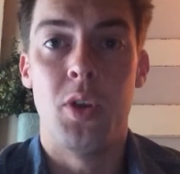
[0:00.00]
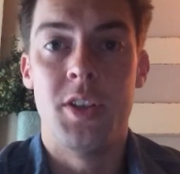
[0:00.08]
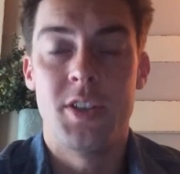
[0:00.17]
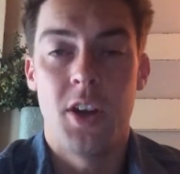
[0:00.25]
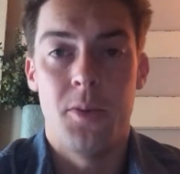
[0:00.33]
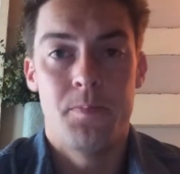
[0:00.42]

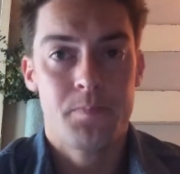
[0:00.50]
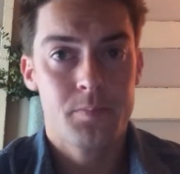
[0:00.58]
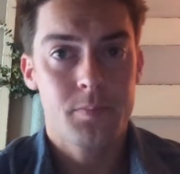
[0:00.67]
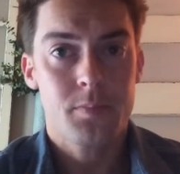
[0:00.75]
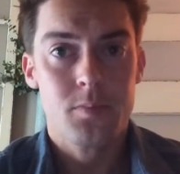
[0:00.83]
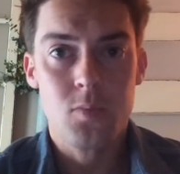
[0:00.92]
And so
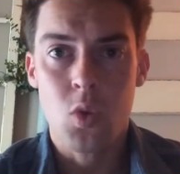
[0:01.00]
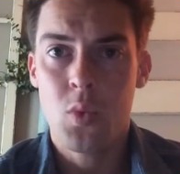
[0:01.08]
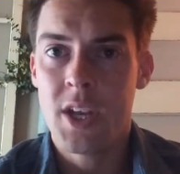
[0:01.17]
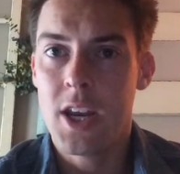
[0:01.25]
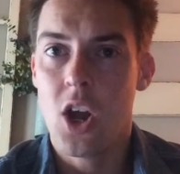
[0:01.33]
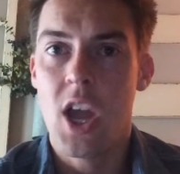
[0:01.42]

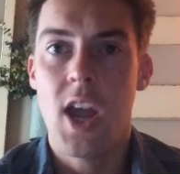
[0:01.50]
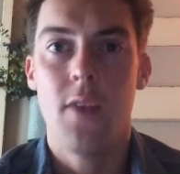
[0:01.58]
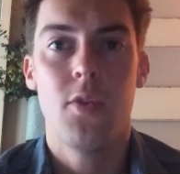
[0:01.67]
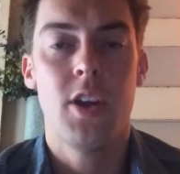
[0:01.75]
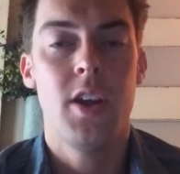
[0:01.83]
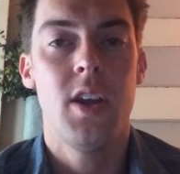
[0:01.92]
we need
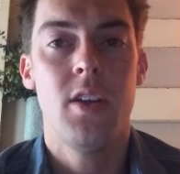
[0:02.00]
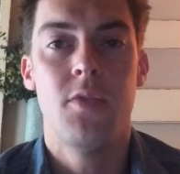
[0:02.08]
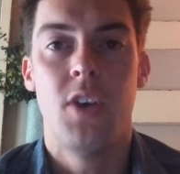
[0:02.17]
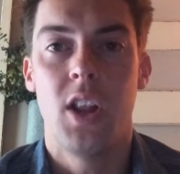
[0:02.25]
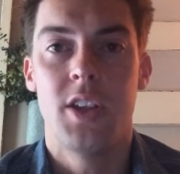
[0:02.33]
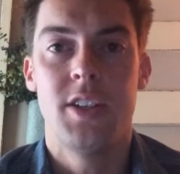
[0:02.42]
every
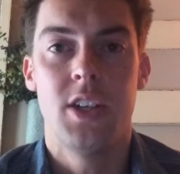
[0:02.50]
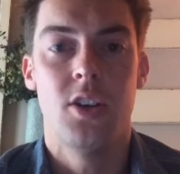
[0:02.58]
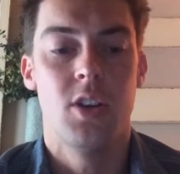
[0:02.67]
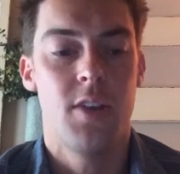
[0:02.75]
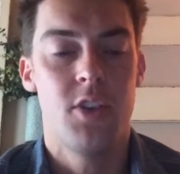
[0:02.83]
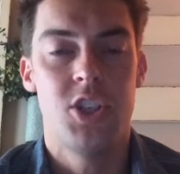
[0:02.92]

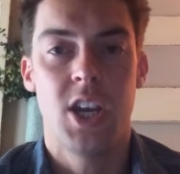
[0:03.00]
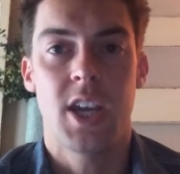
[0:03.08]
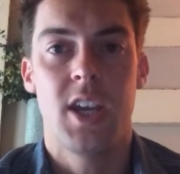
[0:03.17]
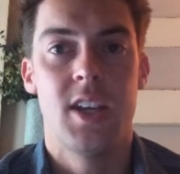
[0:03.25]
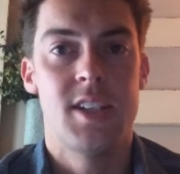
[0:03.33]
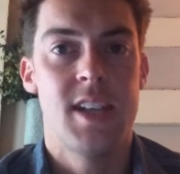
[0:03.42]
volunteer, every
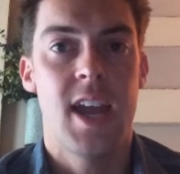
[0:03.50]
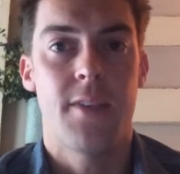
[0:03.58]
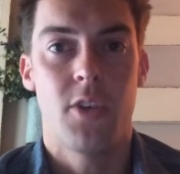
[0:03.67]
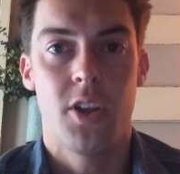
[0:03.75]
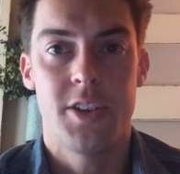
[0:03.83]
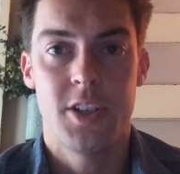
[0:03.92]
check-in and snack
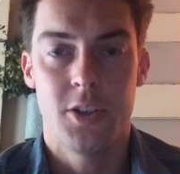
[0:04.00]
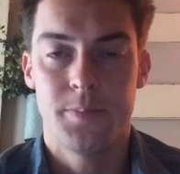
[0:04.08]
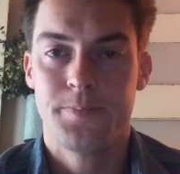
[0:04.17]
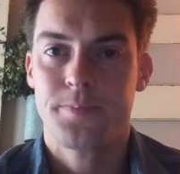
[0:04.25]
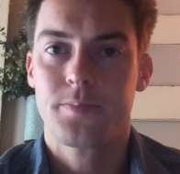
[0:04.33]
volunteer